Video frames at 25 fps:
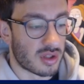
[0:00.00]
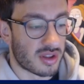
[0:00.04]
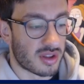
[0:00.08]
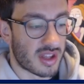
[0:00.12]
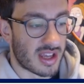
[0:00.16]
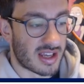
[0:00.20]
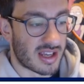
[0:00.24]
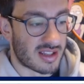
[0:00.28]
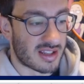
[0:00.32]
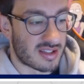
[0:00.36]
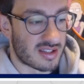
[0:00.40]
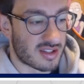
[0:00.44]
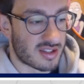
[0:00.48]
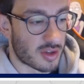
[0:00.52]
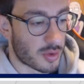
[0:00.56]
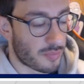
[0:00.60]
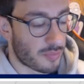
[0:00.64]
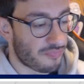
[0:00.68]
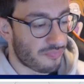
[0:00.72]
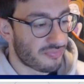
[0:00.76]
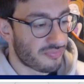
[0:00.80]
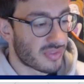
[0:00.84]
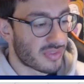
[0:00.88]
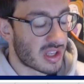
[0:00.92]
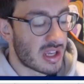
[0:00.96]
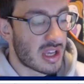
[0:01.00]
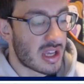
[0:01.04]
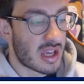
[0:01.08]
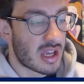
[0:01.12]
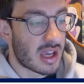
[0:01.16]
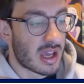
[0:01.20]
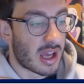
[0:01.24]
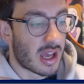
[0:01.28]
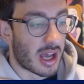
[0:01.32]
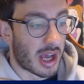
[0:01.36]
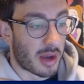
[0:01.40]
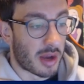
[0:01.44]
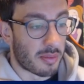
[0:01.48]
there. So
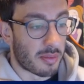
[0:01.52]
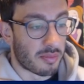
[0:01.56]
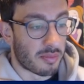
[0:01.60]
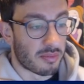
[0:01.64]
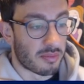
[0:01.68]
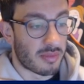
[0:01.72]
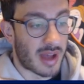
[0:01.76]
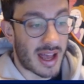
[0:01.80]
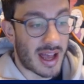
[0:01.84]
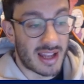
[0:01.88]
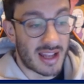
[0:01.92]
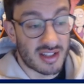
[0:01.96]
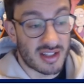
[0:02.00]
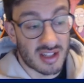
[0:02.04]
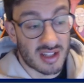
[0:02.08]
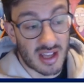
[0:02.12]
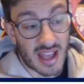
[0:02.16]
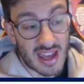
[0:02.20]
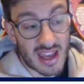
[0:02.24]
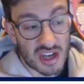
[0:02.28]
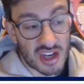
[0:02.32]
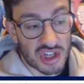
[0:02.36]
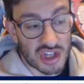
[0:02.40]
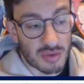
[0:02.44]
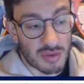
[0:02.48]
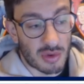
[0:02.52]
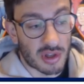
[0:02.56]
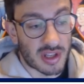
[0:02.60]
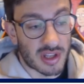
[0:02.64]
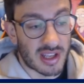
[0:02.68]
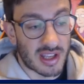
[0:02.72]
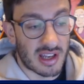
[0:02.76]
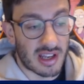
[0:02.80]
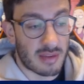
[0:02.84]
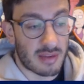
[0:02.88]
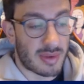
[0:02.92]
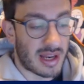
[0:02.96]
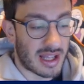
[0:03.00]
and energy, we're
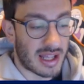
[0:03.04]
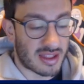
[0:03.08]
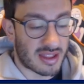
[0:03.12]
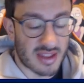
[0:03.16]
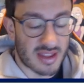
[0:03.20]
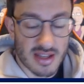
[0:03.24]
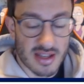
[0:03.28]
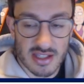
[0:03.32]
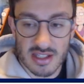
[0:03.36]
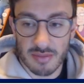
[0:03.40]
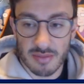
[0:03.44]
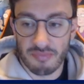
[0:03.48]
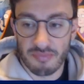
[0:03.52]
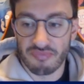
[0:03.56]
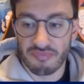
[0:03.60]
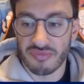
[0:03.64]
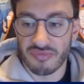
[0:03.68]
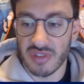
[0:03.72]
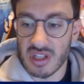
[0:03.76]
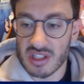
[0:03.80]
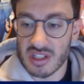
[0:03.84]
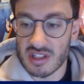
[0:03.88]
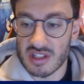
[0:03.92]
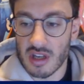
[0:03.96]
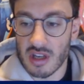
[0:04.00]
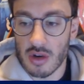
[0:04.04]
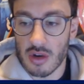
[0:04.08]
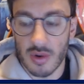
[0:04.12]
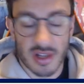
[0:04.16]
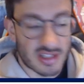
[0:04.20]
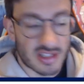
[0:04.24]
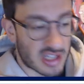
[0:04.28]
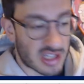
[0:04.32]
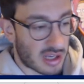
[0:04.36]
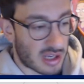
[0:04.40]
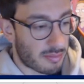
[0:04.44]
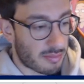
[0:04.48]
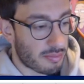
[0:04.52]
looking a little bit like this. So
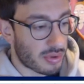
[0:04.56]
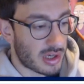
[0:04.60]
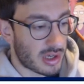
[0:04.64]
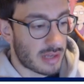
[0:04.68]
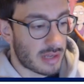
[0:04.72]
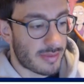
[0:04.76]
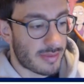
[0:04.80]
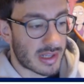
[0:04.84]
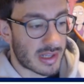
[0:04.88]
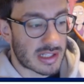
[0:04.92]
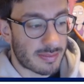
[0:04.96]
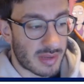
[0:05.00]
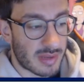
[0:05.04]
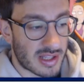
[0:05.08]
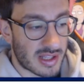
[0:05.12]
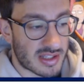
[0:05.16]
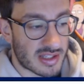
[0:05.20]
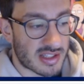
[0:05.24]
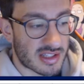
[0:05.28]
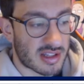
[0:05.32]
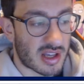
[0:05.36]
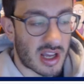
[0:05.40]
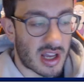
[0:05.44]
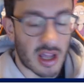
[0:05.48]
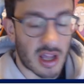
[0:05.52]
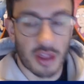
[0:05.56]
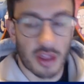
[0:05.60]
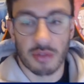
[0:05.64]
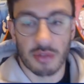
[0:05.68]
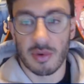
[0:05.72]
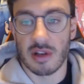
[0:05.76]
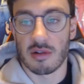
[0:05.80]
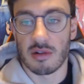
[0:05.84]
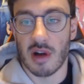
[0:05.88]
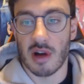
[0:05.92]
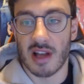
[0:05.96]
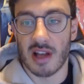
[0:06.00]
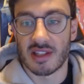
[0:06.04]
it's a pretty big split. 3
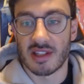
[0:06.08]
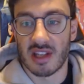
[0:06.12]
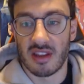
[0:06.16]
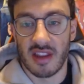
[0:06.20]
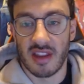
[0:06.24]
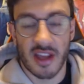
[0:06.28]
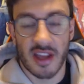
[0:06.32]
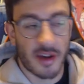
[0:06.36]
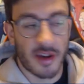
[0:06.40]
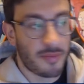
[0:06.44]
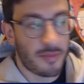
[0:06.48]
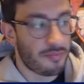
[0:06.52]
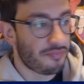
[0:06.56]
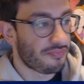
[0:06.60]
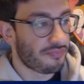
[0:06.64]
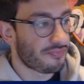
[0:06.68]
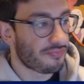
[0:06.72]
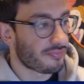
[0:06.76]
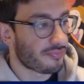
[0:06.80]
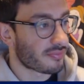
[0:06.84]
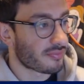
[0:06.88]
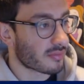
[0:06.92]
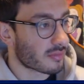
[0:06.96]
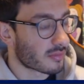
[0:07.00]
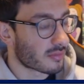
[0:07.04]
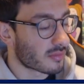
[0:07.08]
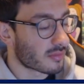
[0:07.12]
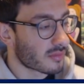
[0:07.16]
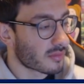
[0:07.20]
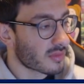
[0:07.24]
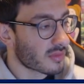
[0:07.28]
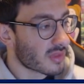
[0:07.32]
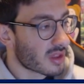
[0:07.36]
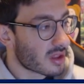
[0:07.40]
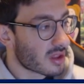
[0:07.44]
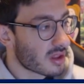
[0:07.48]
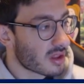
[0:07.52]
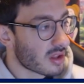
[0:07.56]
grass in there.
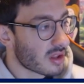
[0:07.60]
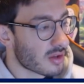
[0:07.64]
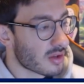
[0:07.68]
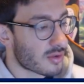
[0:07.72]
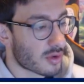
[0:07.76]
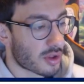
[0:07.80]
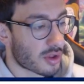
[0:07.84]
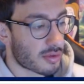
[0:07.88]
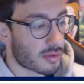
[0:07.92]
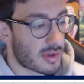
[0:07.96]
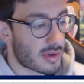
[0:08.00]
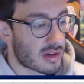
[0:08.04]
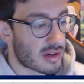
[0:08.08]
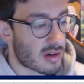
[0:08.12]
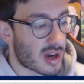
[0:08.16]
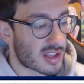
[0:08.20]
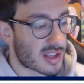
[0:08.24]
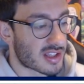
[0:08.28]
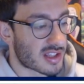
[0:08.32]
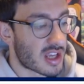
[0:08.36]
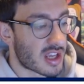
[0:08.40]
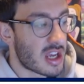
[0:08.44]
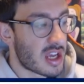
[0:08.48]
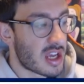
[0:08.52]
We've got 3 grass,